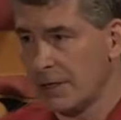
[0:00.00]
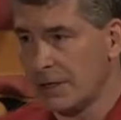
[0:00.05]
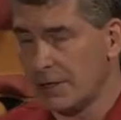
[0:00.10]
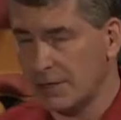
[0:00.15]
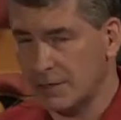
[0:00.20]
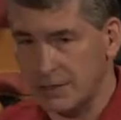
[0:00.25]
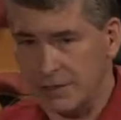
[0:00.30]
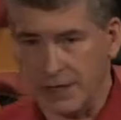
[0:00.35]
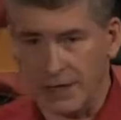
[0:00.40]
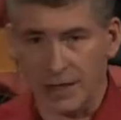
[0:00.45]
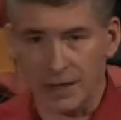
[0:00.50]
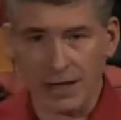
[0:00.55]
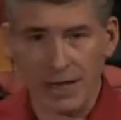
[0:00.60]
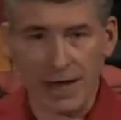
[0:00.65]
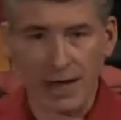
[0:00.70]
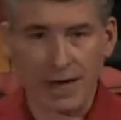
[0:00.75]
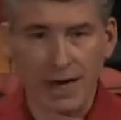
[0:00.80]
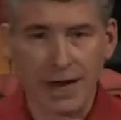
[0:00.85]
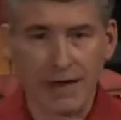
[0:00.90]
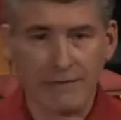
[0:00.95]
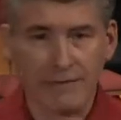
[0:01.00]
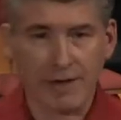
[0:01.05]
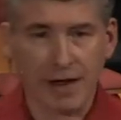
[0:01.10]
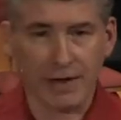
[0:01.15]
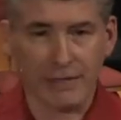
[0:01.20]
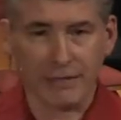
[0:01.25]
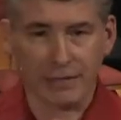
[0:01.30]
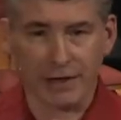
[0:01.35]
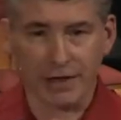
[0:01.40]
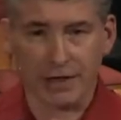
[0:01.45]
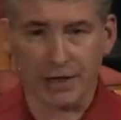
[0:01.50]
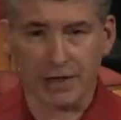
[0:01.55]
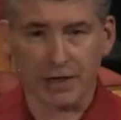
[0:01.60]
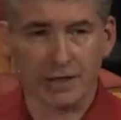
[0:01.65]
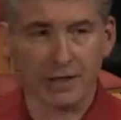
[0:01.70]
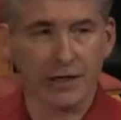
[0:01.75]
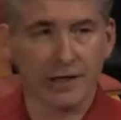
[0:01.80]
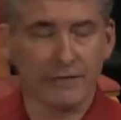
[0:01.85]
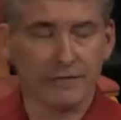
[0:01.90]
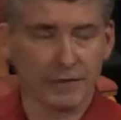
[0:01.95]
C L I F F E,
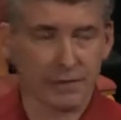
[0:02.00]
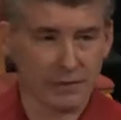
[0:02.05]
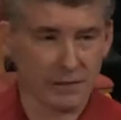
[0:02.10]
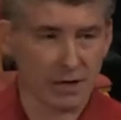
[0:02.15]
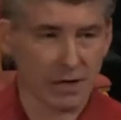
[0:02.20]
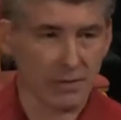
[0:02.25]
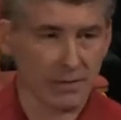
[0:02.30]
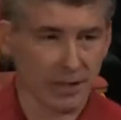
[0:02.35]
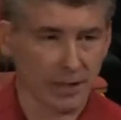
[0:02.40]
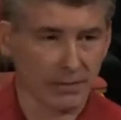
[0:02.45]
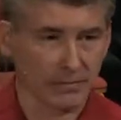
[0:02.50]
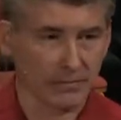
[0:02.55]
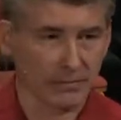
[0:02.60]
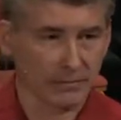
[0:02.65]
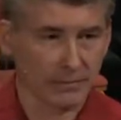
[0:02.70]
Cliffe is coming.